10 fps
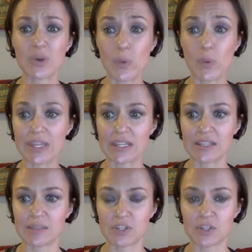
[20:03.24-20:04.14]
quickly as
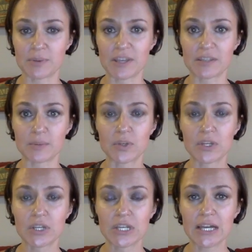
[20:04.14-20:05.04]
much as possible,
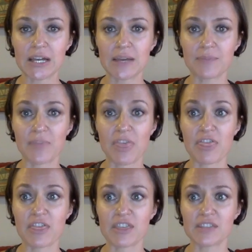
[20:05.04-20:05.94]

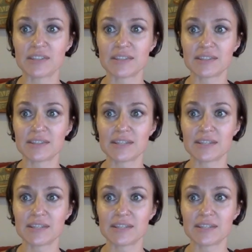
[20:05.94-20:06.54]
this